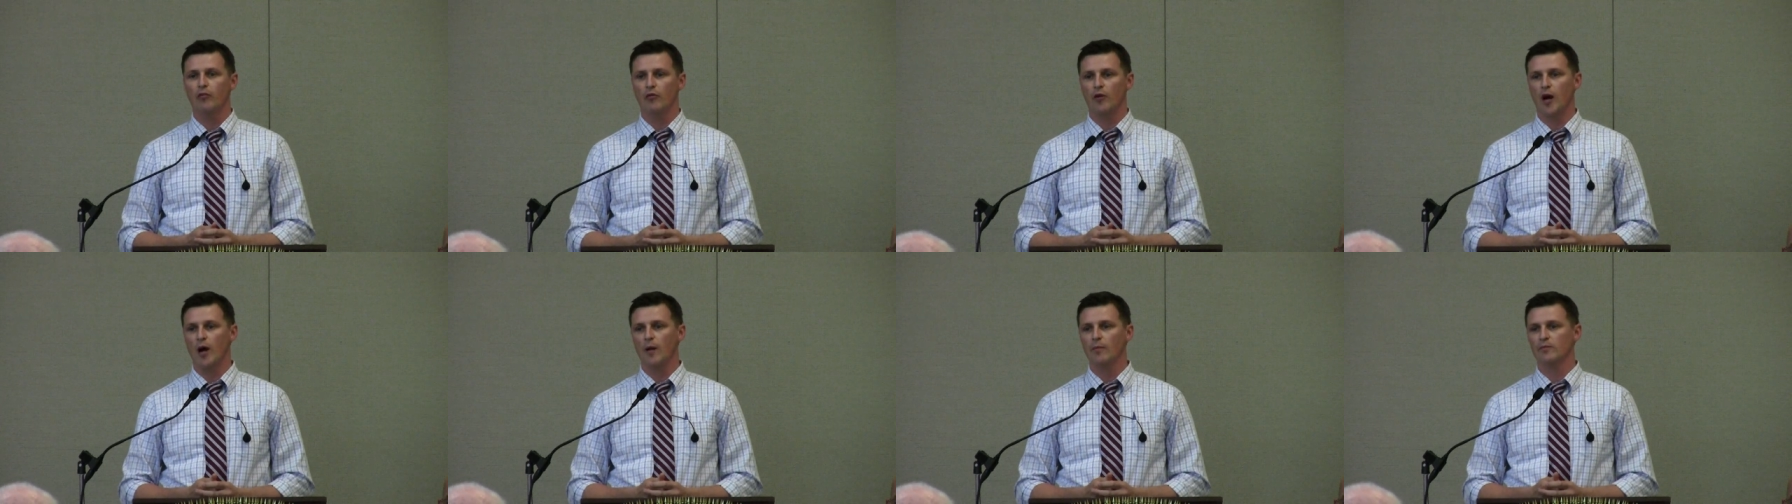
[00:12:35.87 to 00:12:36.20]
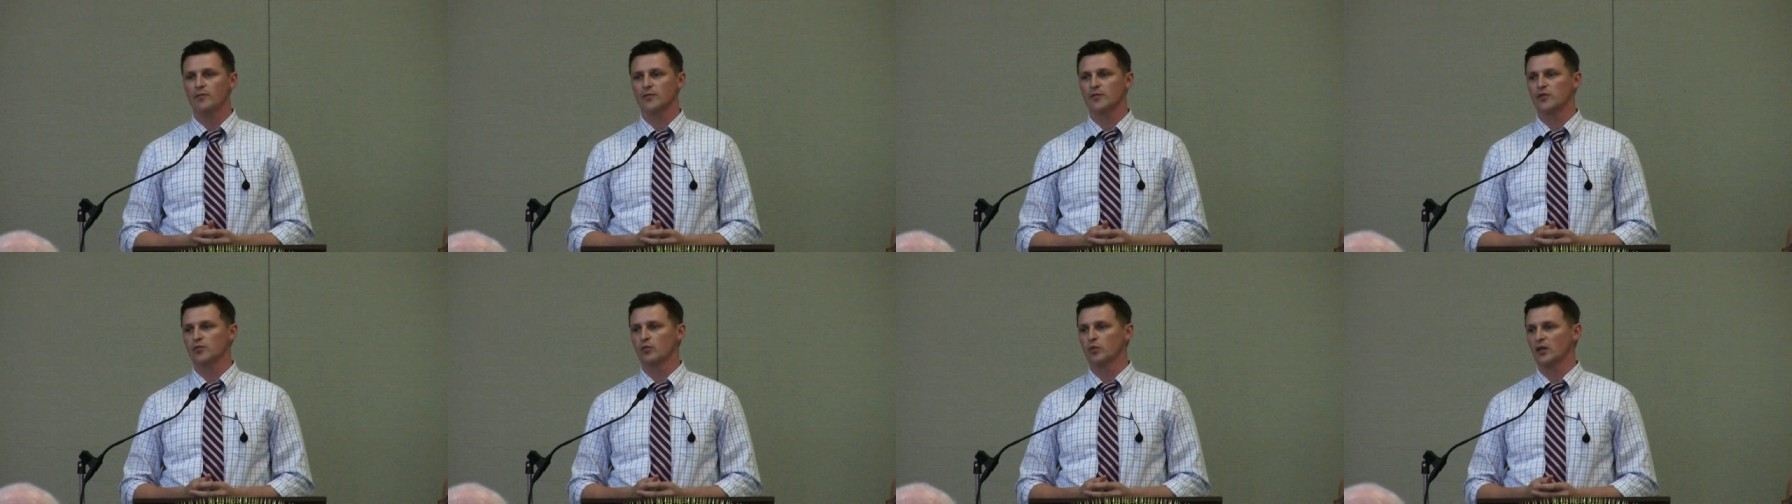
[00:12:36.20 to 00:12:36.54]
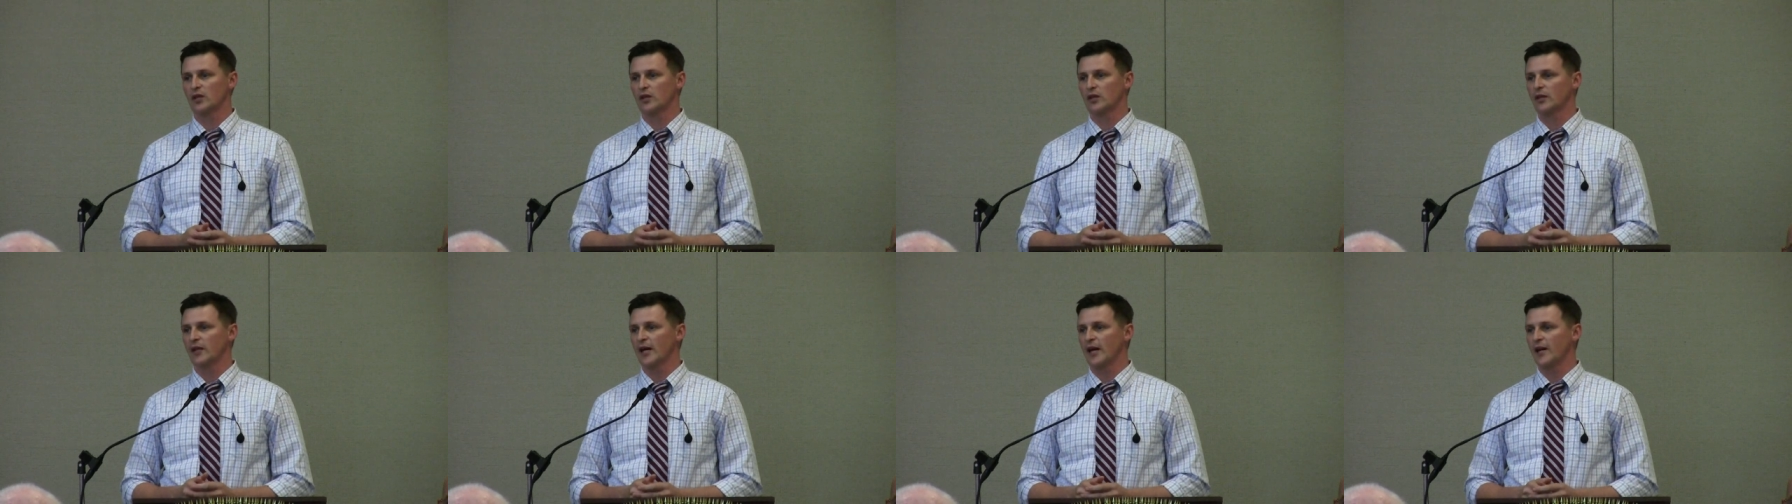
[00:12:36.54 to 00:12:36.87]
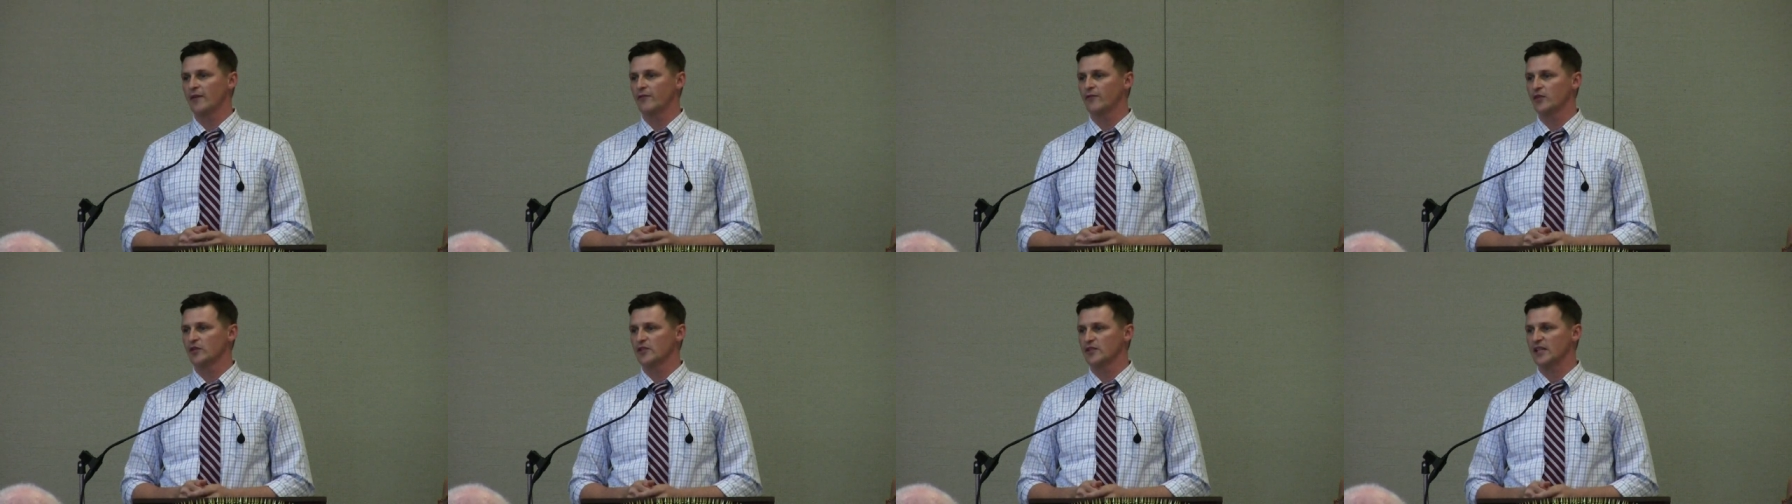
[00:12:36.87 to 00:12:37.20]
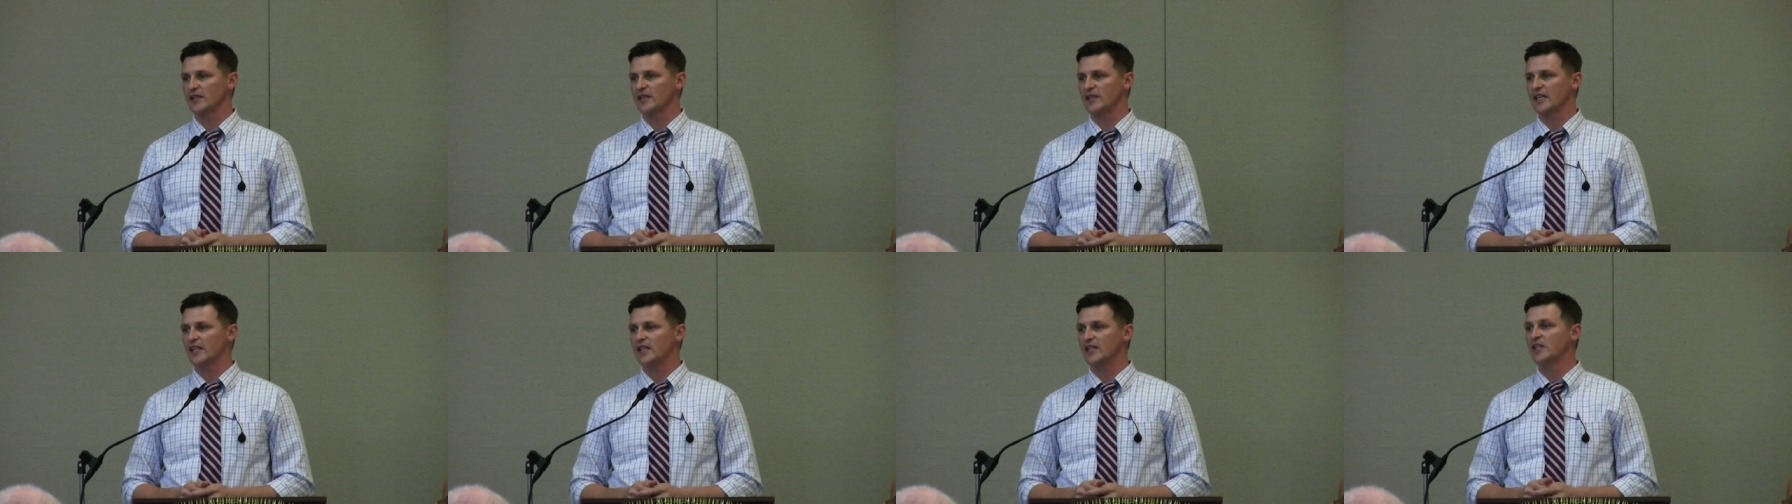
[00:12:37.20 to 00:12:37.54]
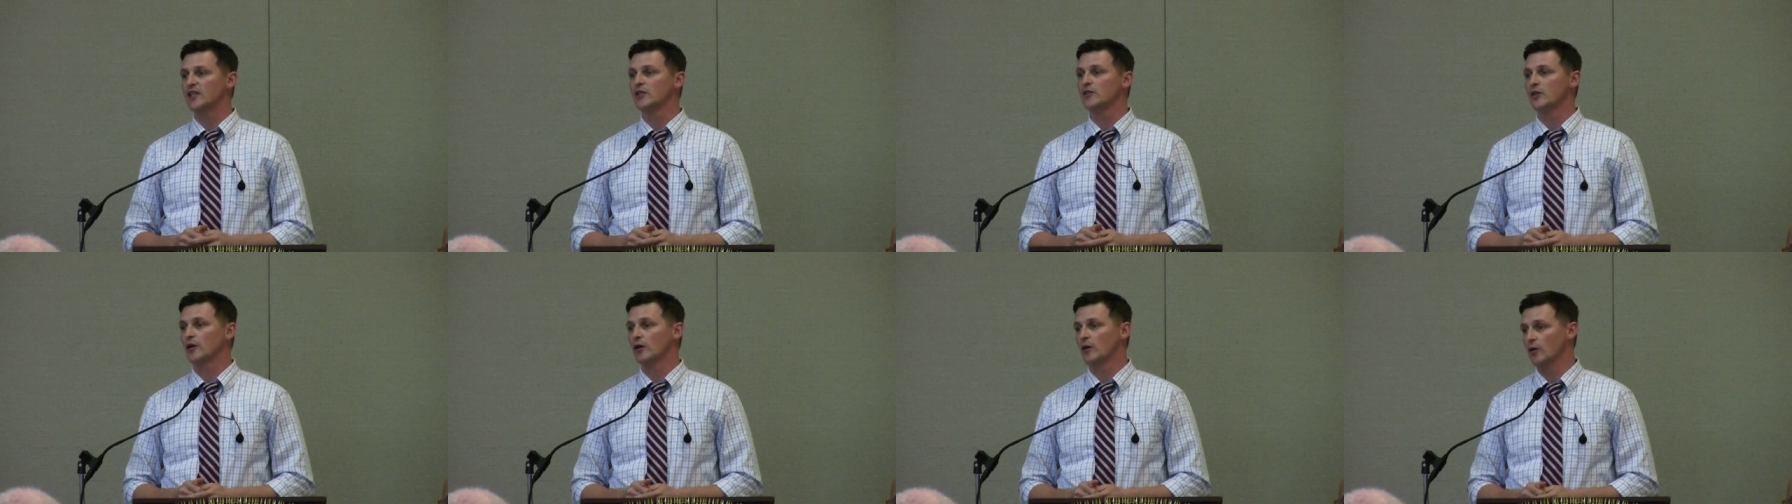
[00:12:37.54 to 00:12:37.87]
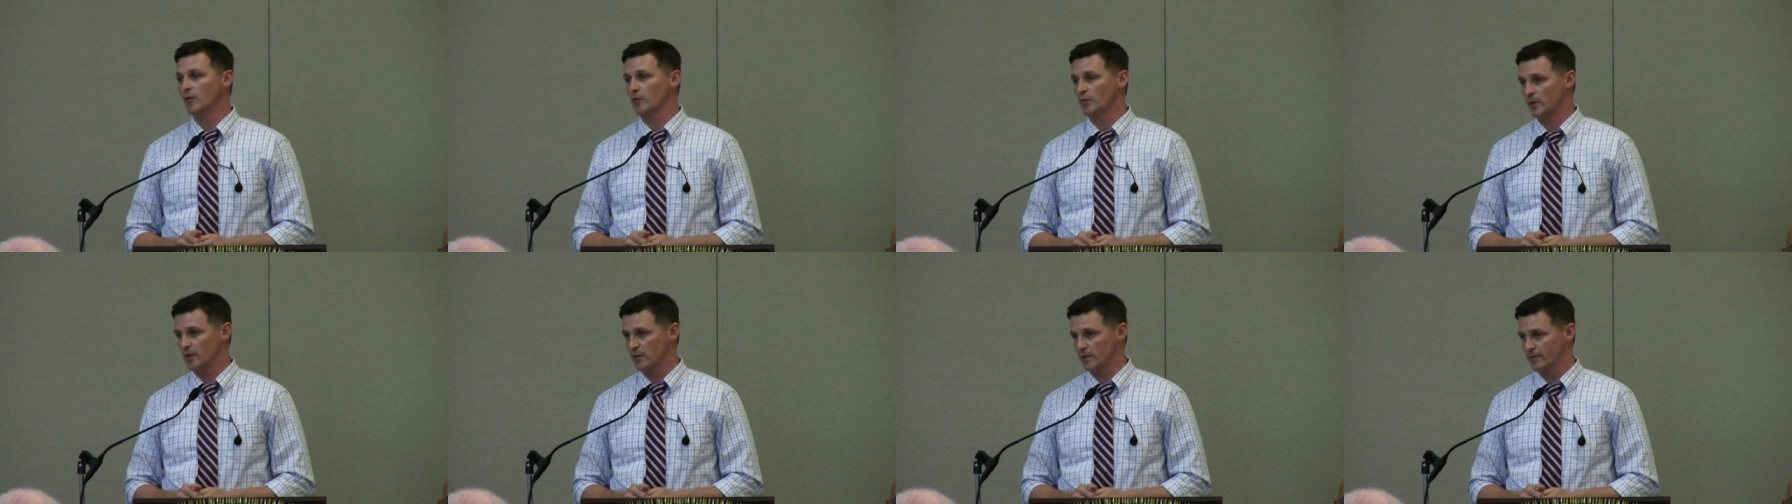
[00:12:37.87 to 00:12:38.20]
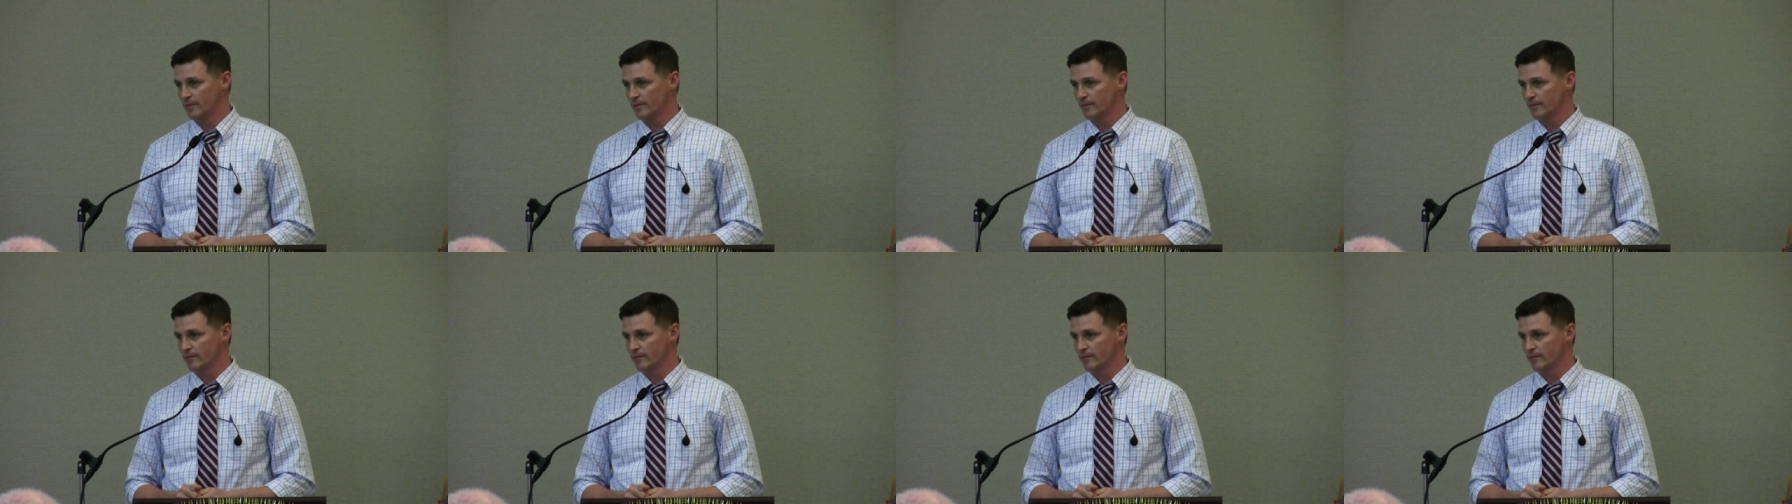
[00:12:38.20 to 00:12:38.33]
problems with landfills that they didn't own.